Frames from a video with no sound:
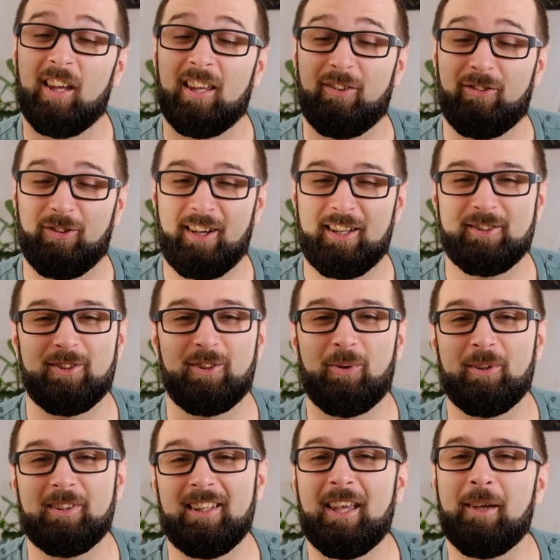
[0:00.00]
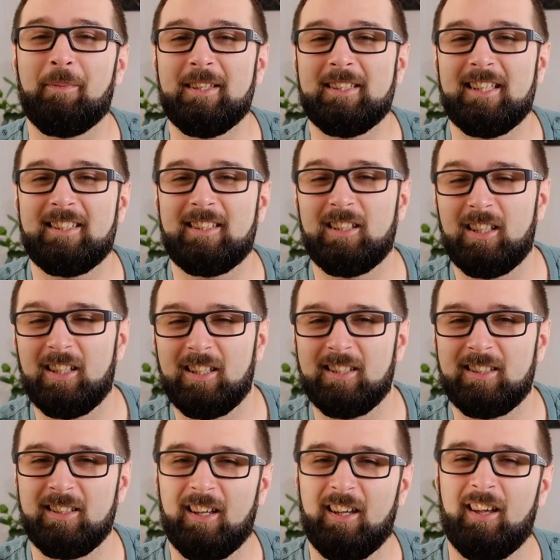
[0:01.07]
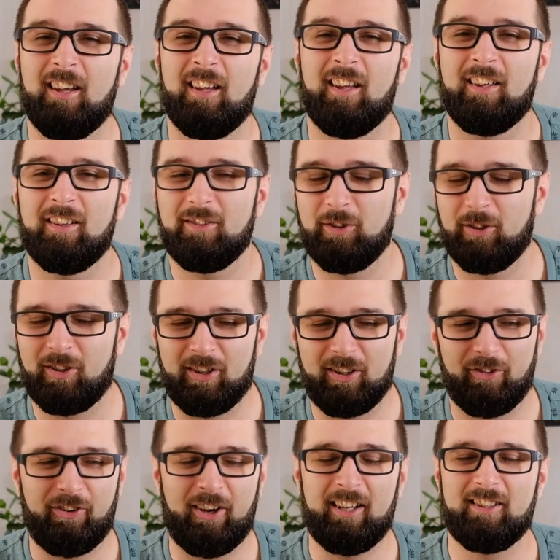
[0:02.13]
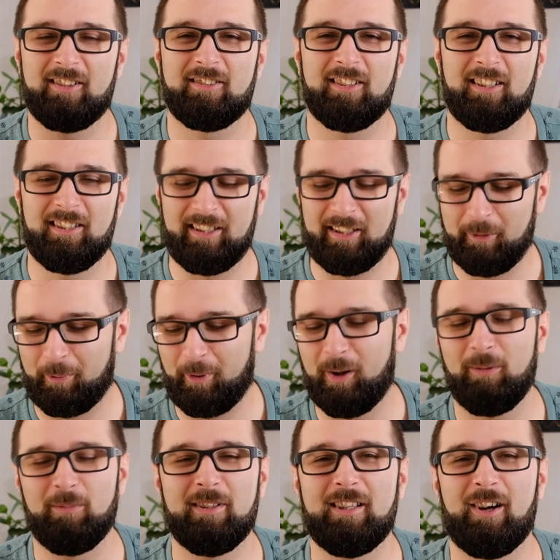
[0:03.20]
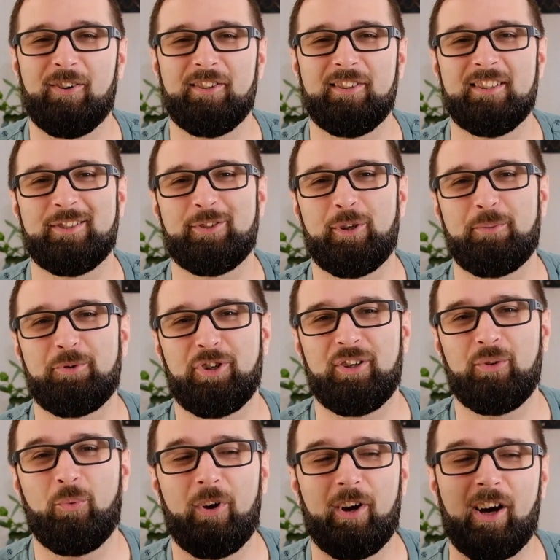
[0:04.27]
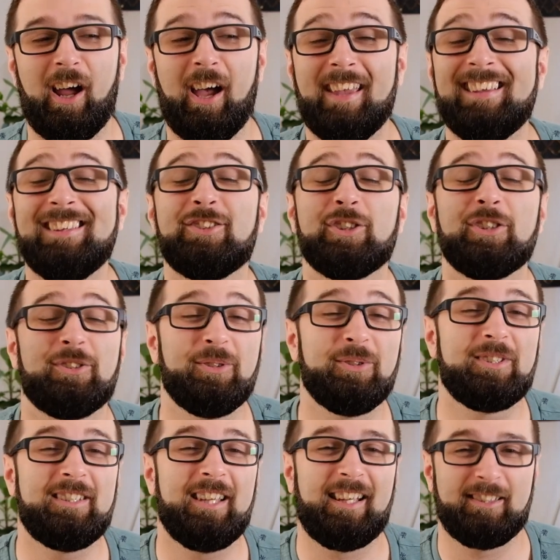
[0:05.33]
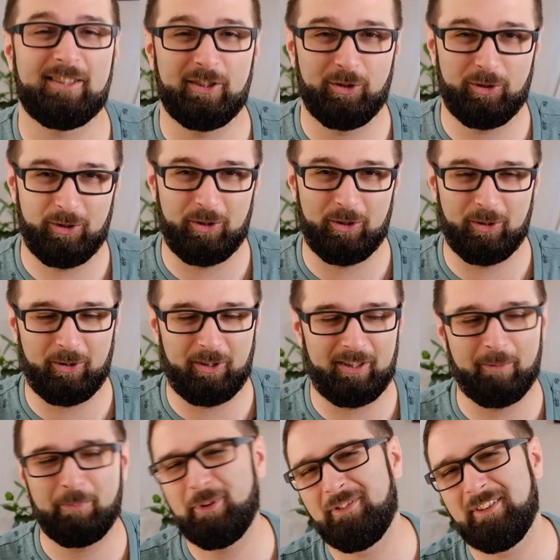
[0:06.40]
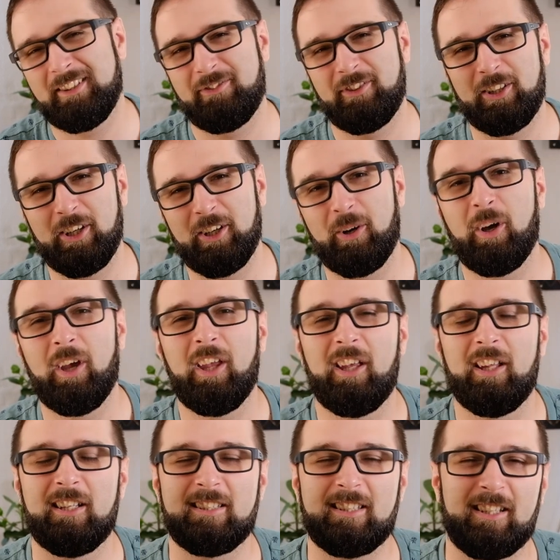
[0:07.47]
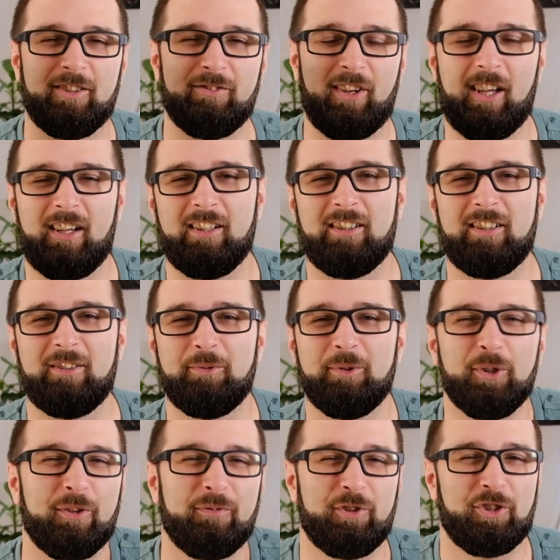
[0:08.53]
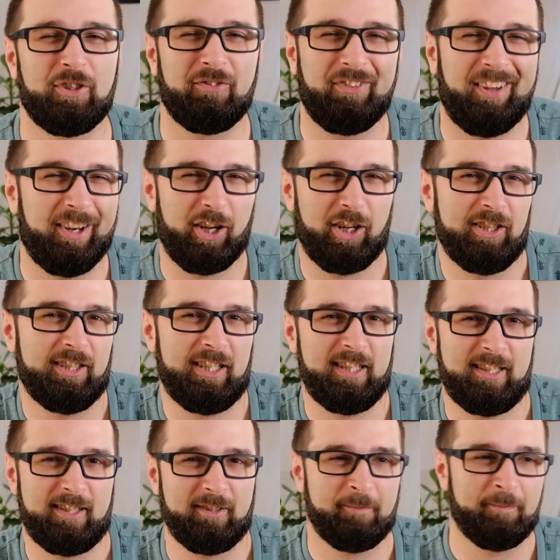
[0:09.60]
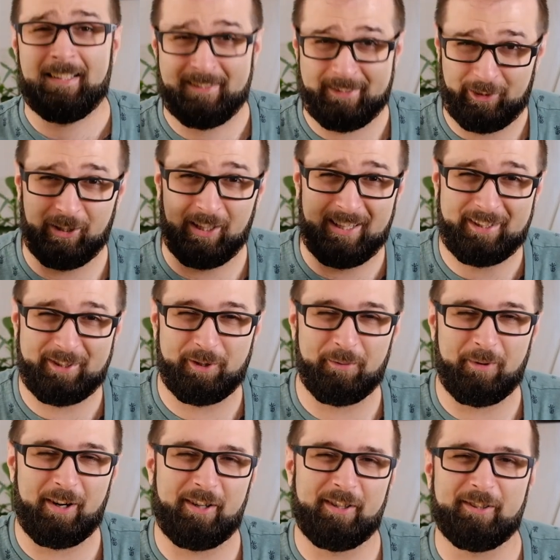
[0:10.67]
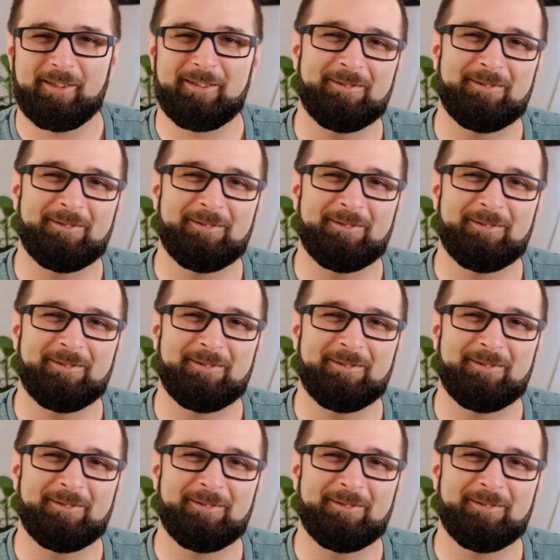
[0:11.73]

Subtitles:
If you guys don't know what AMSSC is, you're gonna find a link probably down in the description where I introduced that to you in a previous video. It is kind of like a Eurovision fan contest. See you guys tomorrow.